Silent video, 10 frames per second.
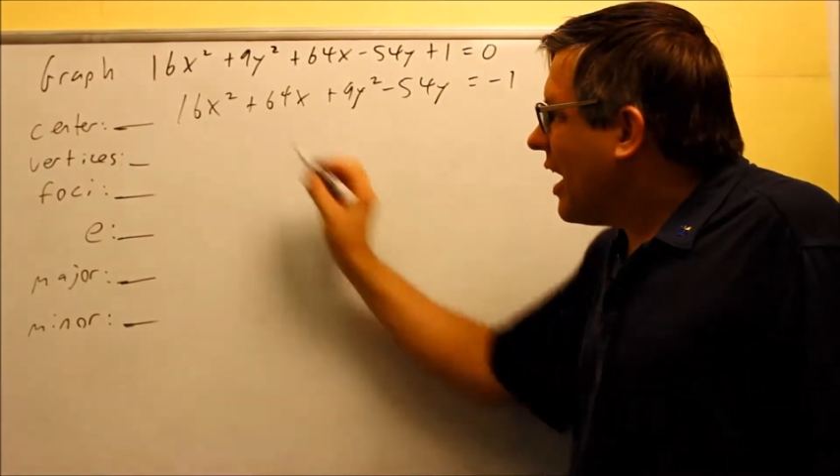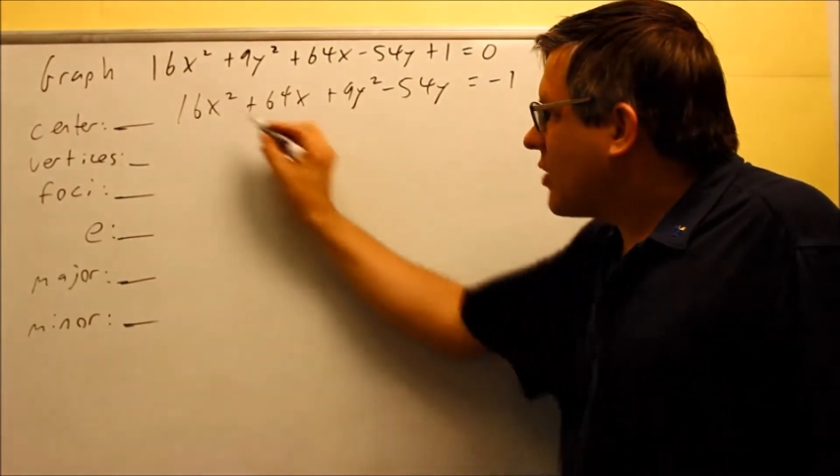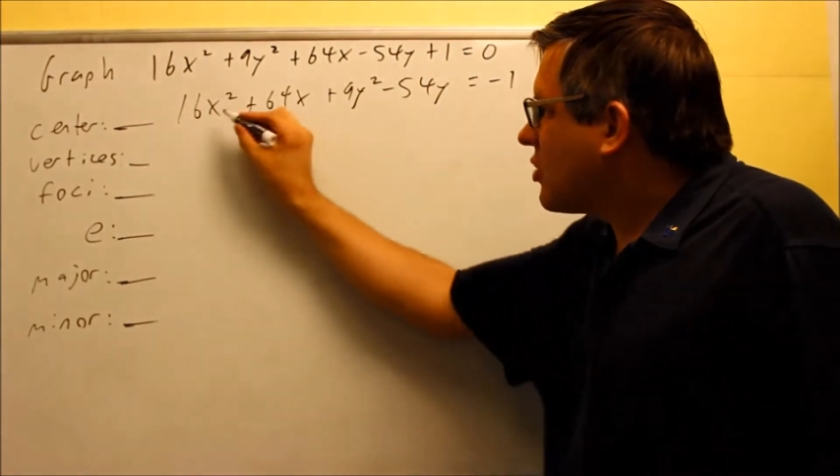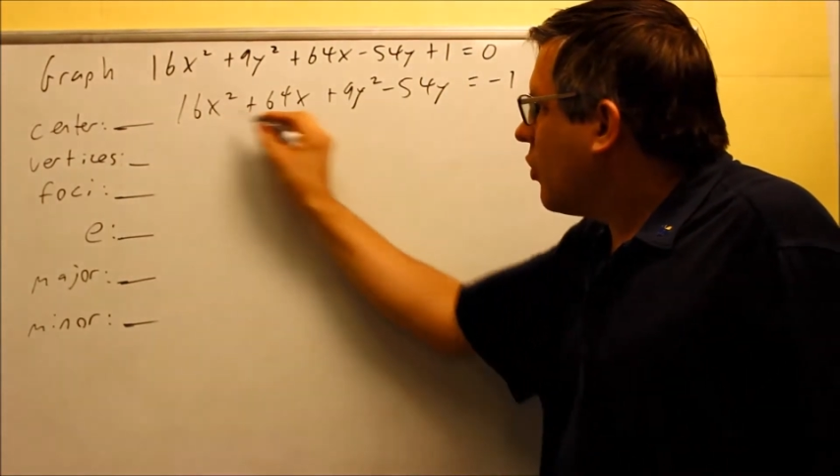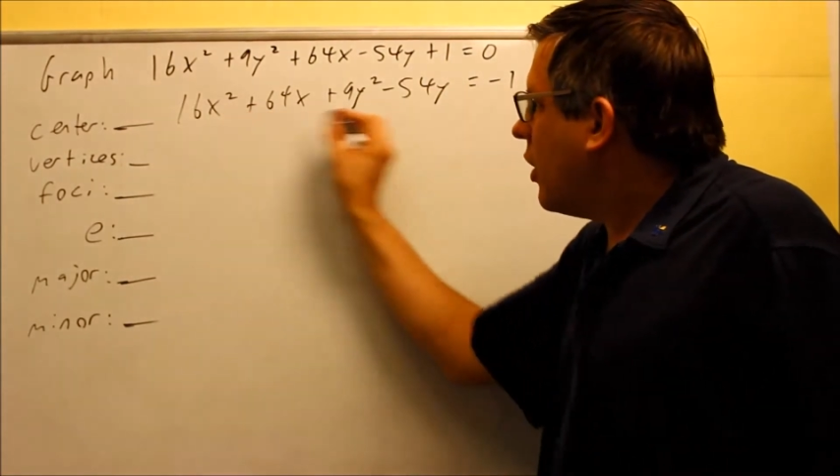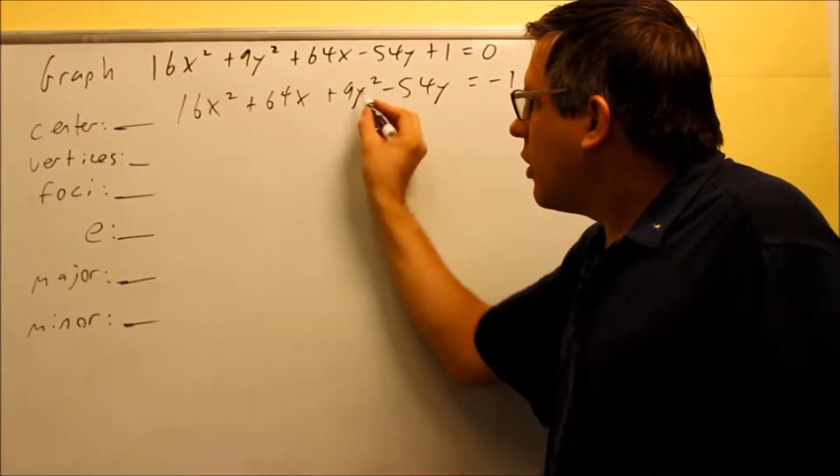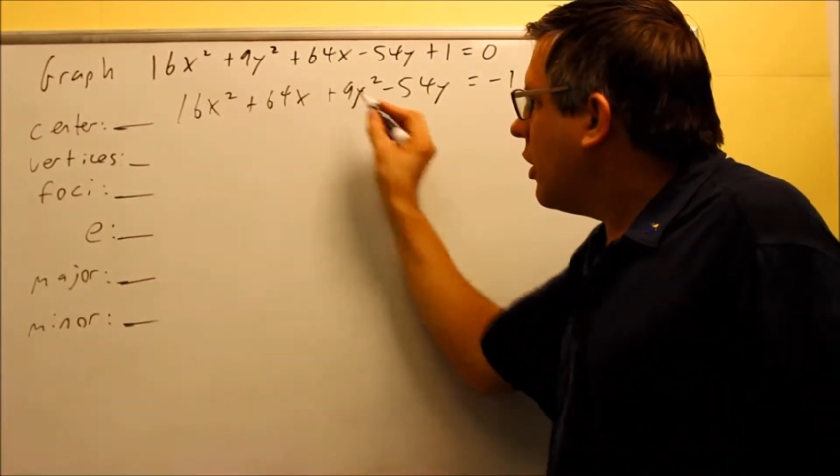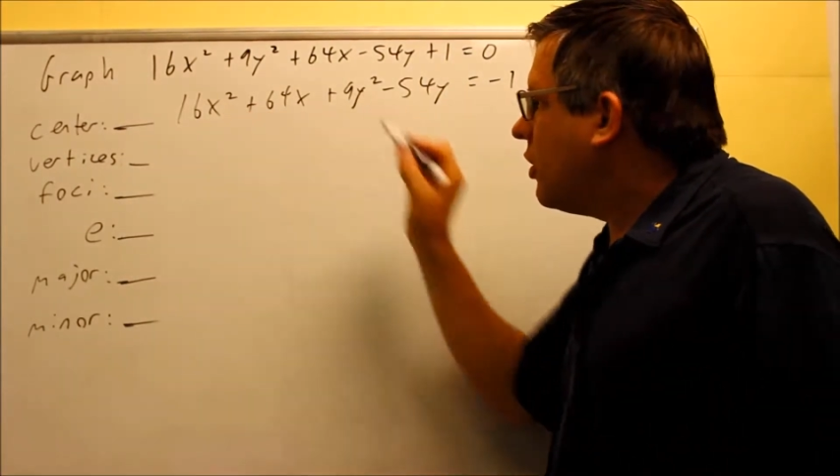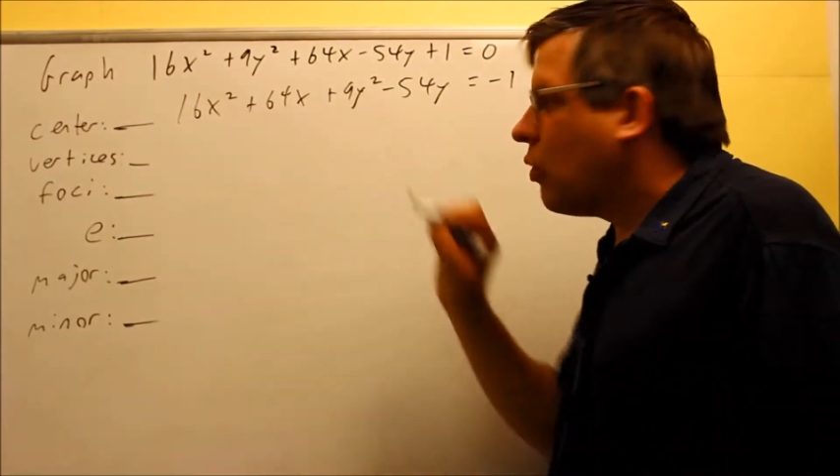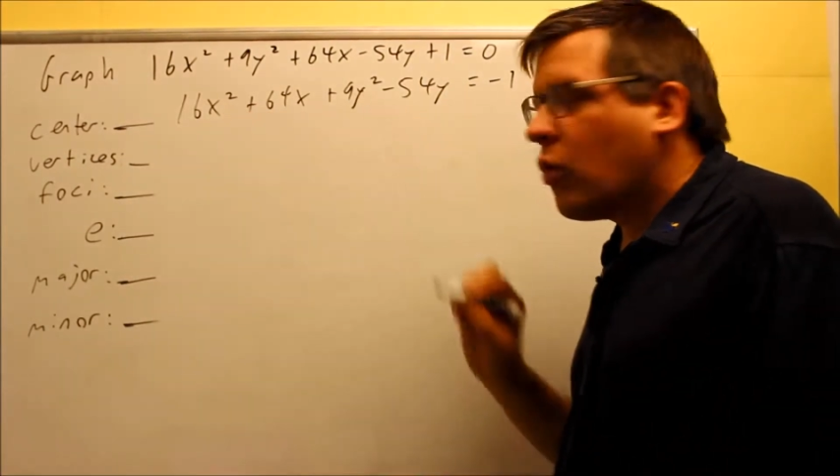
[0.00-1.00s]
x squared
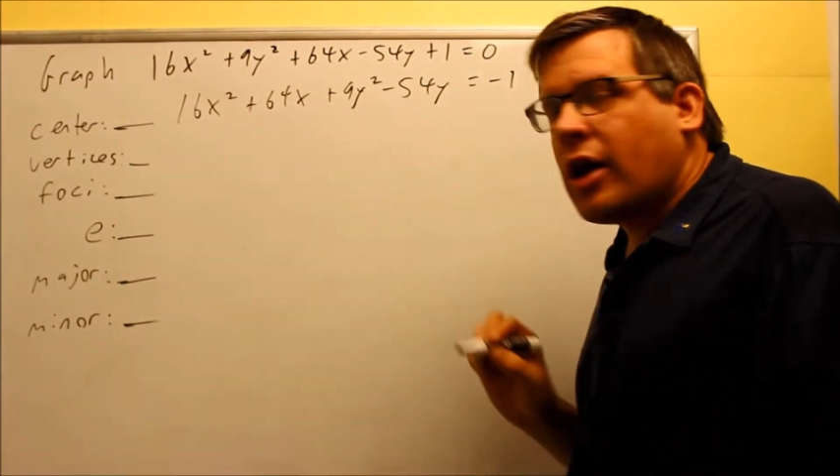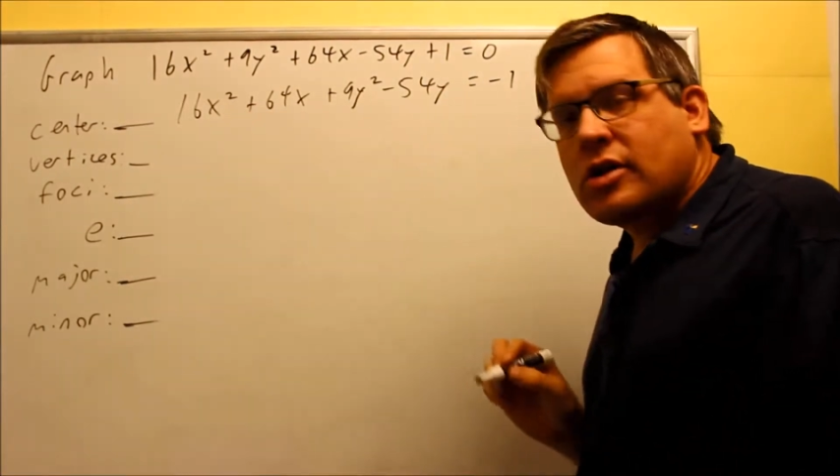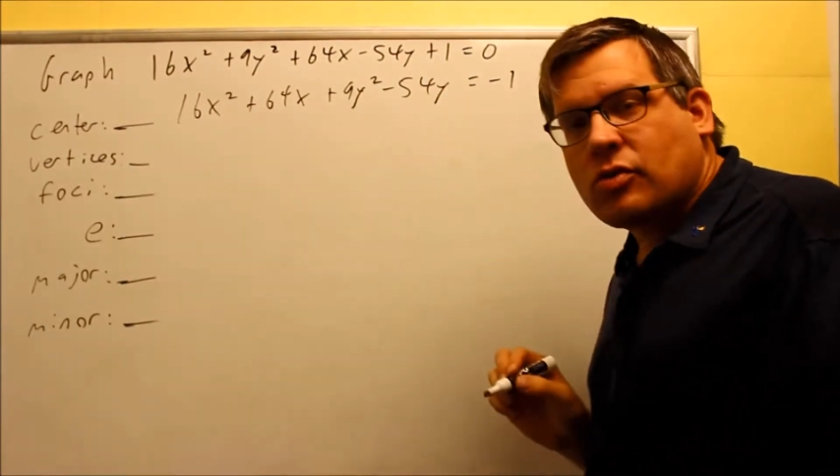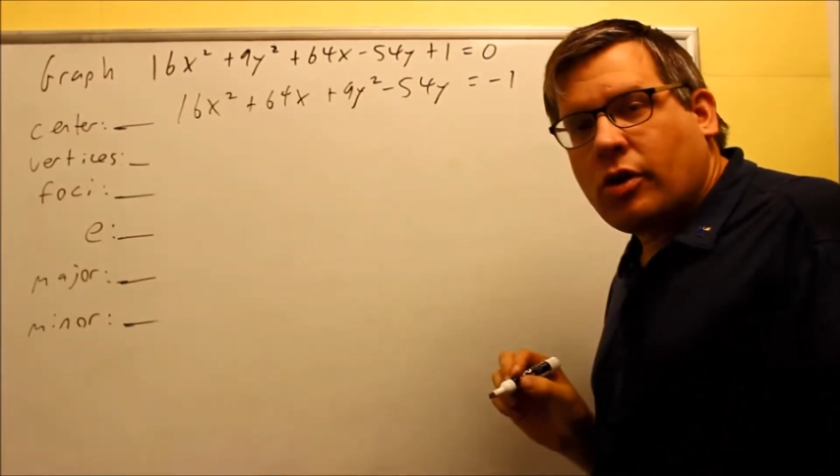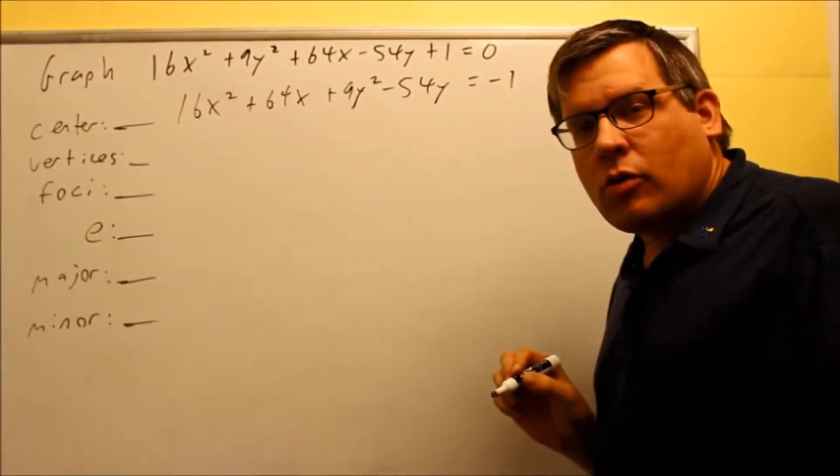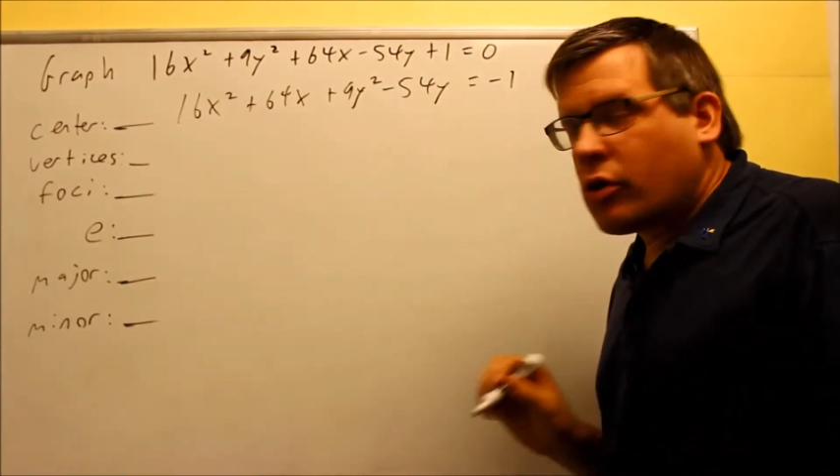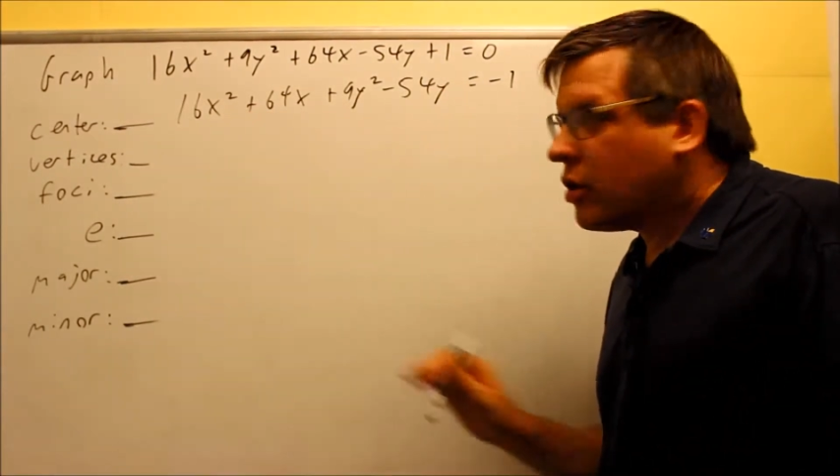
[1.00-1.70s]
and the y squared.